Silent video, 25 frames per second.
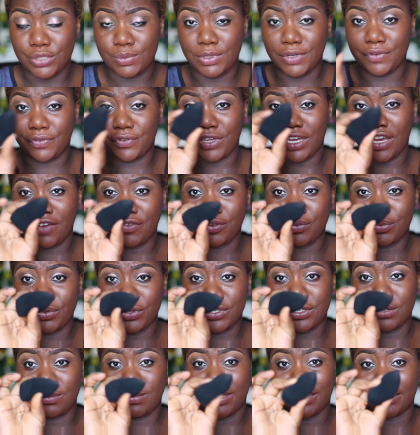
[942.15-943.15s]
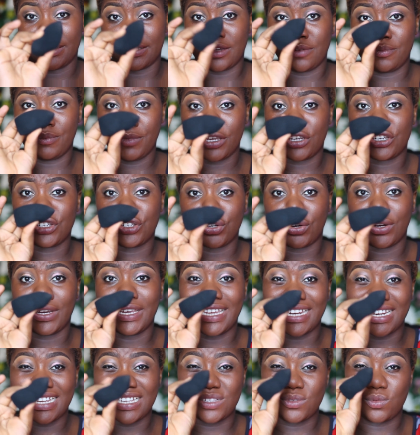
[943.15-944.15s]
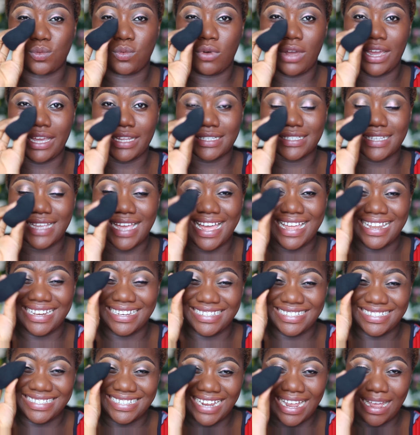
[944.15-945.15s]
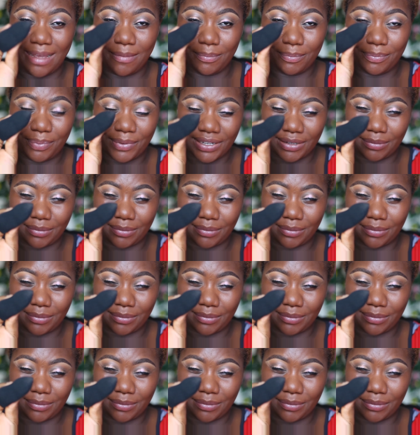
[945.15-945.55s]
but if you have a beauty blender, make sure it is wet and damp